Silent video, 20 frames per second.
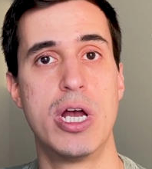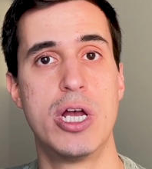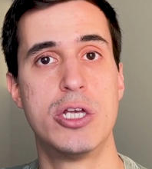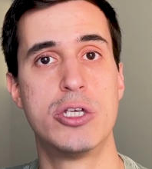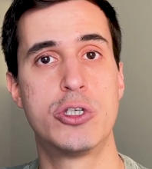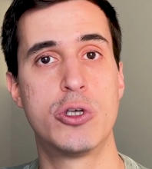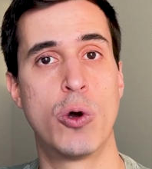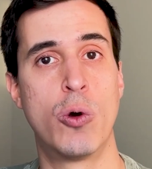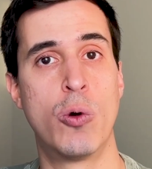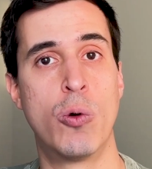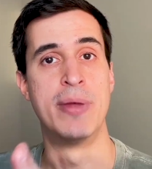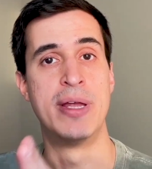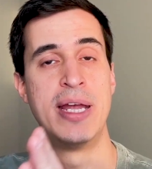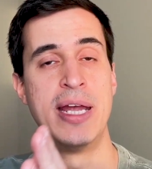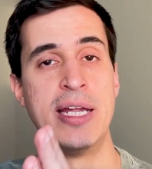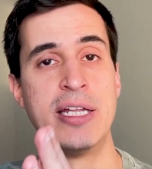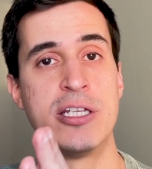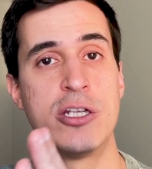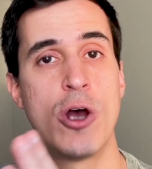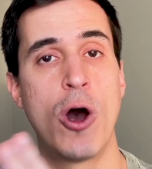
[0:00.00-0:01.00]
So
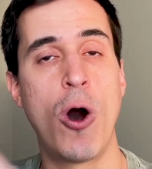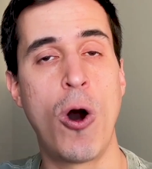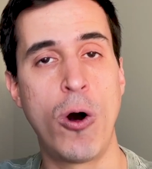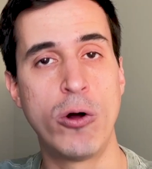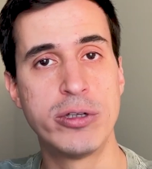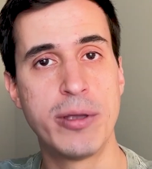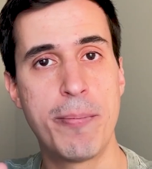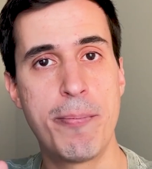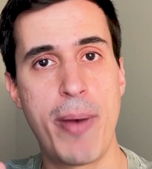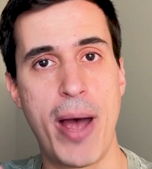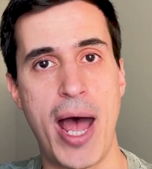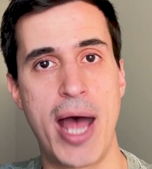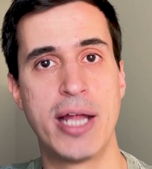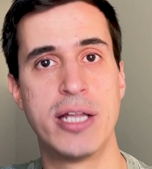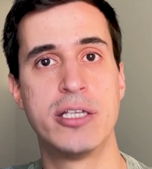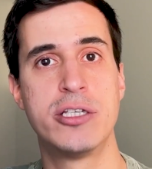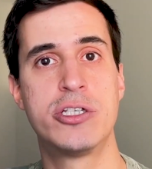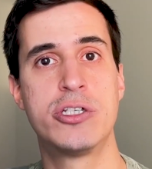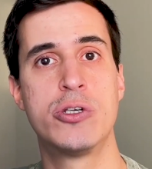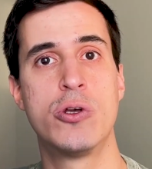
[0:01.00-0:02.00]
it all
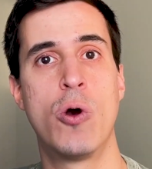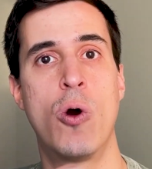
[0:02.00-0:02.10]
depends